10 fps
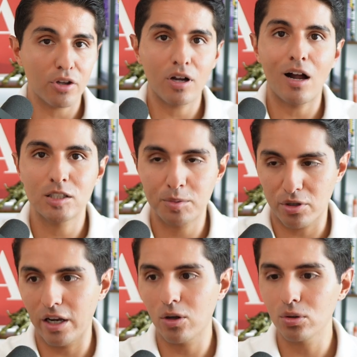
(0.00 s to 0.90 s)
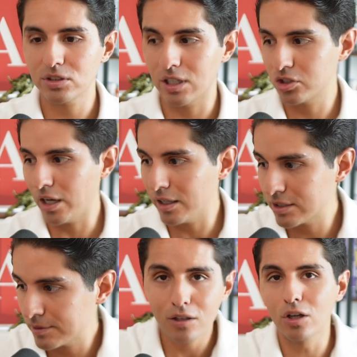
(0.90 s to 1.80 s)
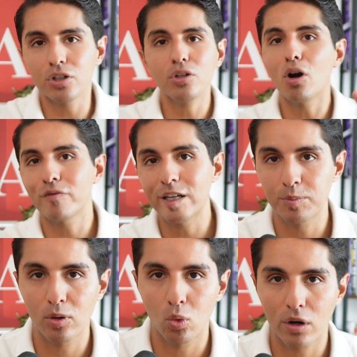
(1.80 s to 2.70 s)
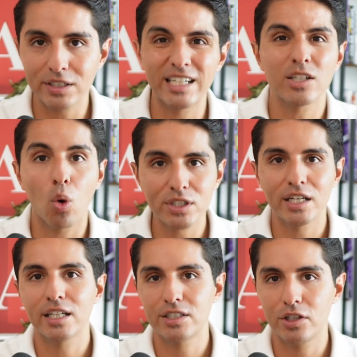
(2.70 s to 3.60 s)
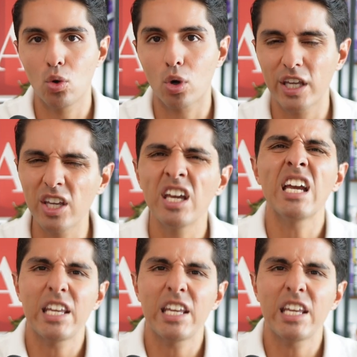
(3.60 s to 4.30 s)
concept or angle such as, look, Facebook works and it's always going to continue working.